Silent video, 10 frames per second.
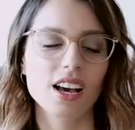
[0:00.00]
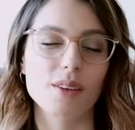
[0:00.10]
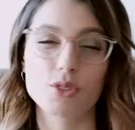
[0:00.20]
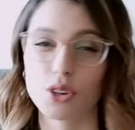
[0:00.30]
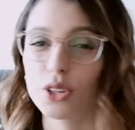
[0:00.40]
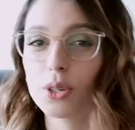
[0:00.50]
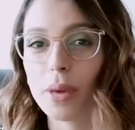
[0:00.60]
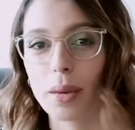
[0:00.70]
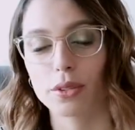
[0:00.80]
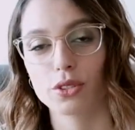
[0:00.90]
I'm sure you'll
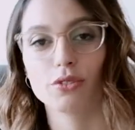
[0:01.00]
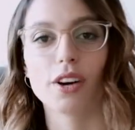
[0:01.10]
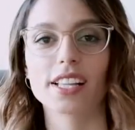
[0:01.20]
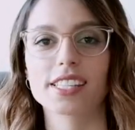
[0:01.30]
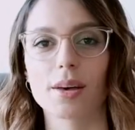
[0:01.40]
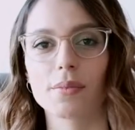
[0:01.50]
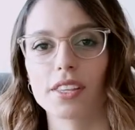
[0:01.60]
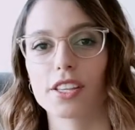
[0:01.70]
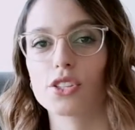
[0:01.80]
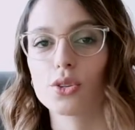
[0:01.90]
be able to find
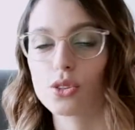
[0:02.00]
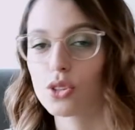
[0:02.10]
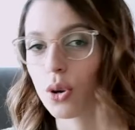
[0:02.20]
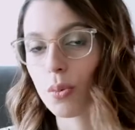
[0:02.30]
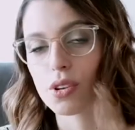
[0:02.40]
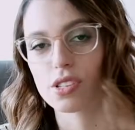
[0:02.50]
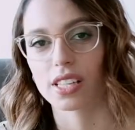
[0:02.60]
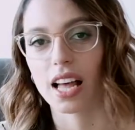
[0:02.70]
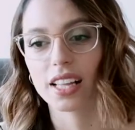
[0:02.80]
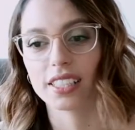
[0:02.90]
something that suits your
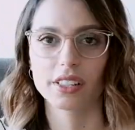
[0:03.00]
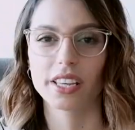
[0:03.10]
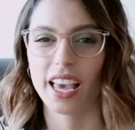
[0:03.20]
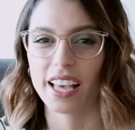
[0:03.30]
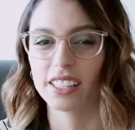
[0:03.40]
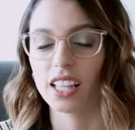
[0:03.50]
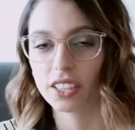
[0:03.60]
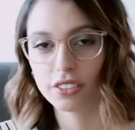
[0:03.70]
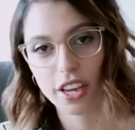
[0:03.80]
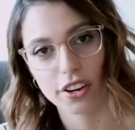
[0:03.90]
personality. They add a
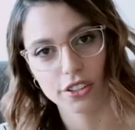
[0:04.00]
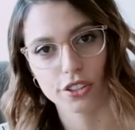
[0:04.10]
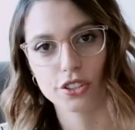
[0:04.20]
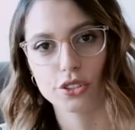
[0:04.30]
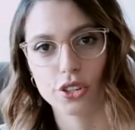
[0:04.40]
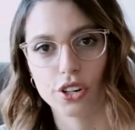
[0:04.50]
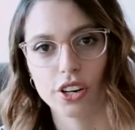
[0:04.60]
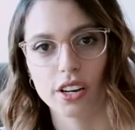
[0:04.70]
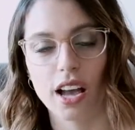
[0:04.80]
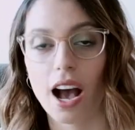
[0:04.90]
lot of character to
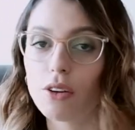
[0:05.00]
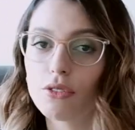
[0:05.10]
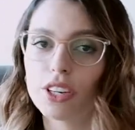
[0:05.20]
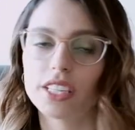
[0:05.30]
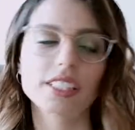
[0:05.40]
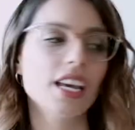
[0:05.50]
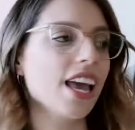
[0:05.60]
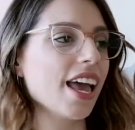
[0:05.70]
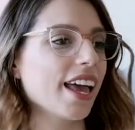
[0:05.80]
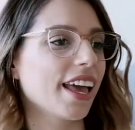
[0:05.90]
your outfit,
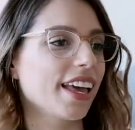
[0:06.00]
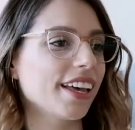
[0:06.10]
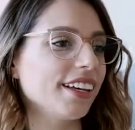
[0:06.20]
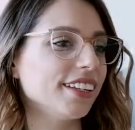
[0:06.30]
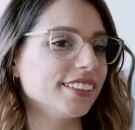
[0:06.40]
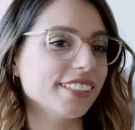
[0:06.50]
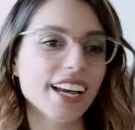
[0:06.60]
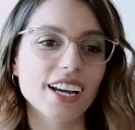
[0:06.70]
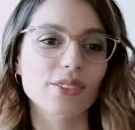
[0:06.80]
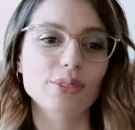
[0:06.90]
and
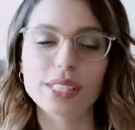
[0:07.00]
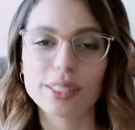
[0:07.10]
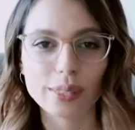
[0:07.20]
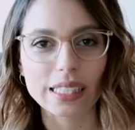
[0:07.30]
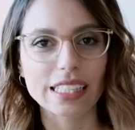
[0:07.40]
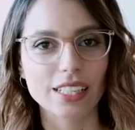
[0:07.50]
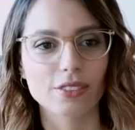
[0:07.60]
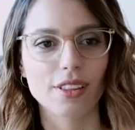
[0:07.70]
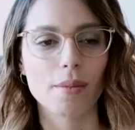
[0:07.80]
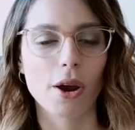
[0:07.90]
yeah, I really
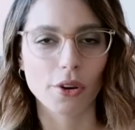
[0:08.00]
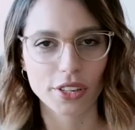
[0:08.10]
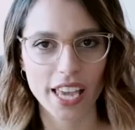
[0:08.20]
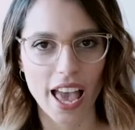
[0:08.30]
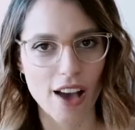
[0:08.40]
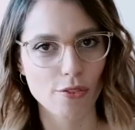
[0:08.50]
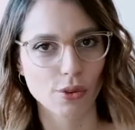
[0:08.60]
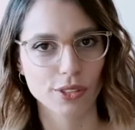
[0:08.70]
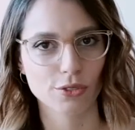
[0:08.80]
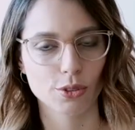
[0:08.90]
love them. I already have
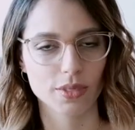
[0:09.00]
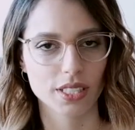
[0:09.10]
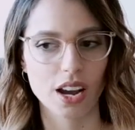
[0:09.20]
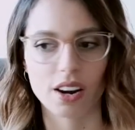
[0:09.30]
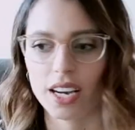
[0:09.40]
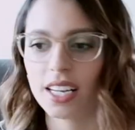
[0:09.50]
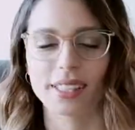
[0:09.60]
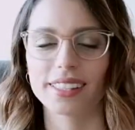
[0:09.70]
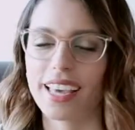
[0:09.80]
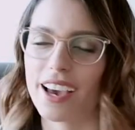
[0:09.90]
one from Zara.
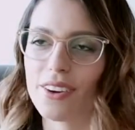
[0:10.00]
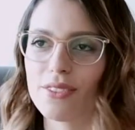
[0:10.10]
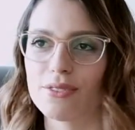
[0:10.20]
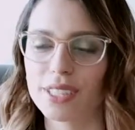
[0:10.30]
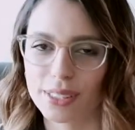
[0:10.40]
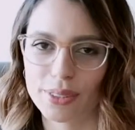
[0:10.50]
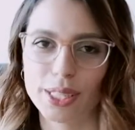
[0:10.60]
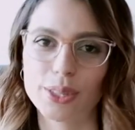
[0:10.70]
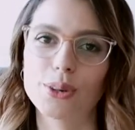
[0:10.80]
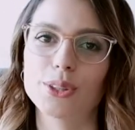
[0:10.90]
They are
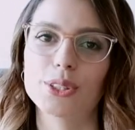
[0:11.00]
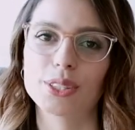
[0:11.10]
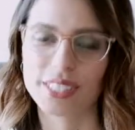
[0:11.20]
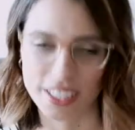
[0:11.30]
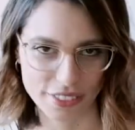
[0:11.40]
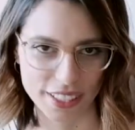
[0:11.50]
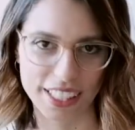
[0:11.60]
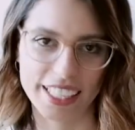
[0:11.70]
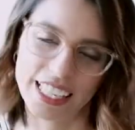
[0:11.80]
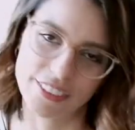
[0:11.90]
really cool. You should
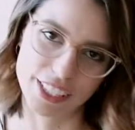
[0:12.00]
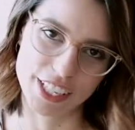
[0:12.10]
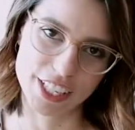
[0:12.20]
definitely give it a